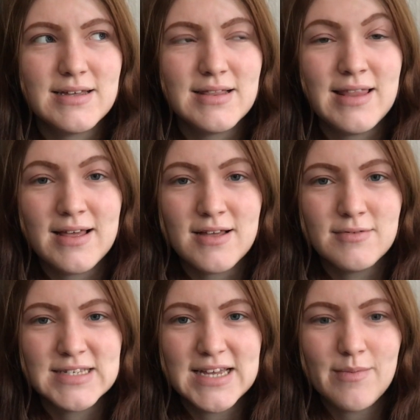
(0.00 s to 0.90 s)
like I
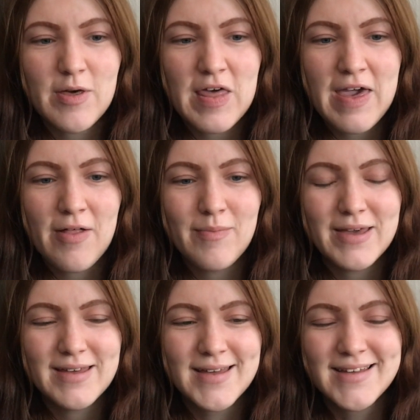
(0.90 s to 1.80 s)
was saying about the helmet,
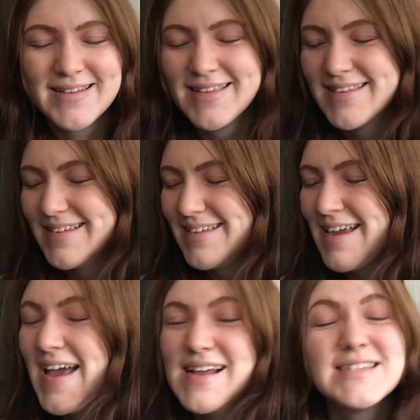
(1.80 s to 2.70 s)

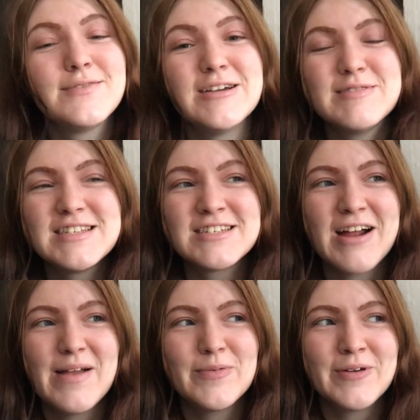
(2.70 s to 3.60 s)
it's the way it was
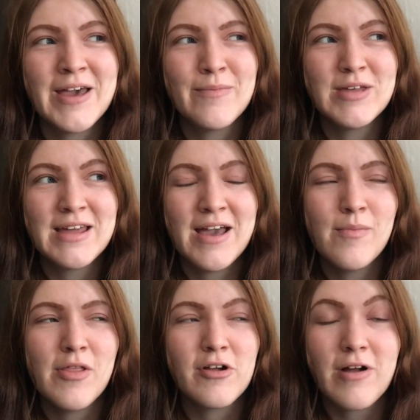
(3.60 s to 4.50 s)
described about being a
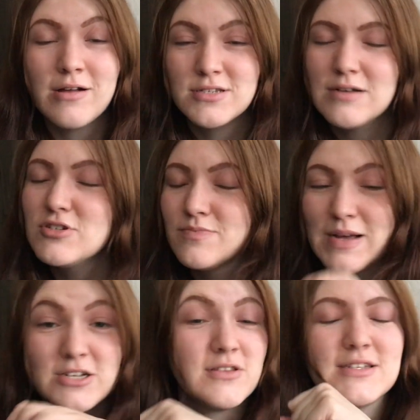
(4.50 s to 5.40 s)
helmet in the ground. So I was just
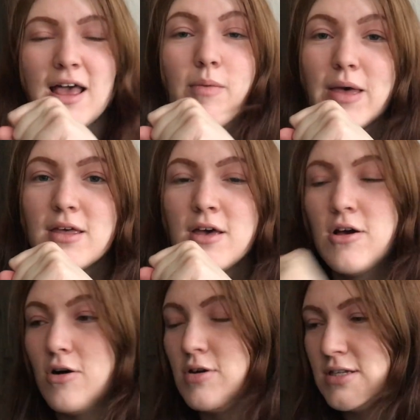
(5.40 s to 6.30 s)
picturing this helmet
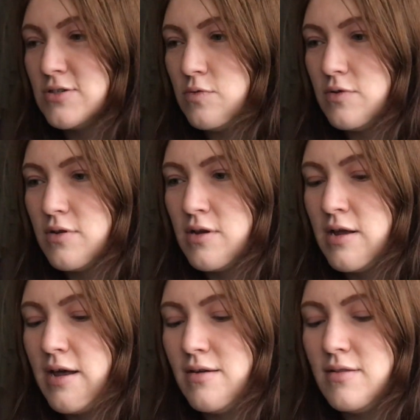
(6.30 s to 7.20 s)
on its own,
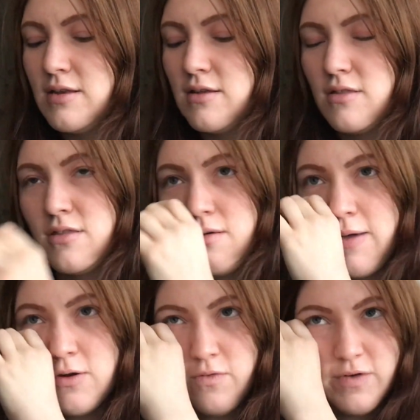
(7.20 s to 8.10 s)
and then they
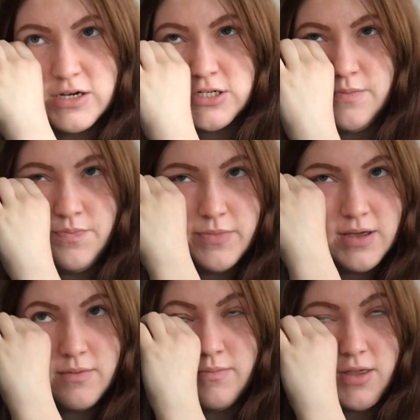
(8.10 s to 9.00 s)
went over and someone
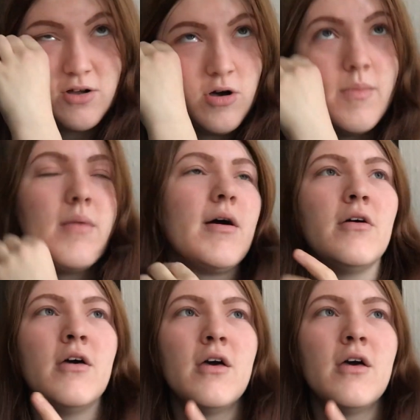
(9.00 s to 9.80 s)
made a comment about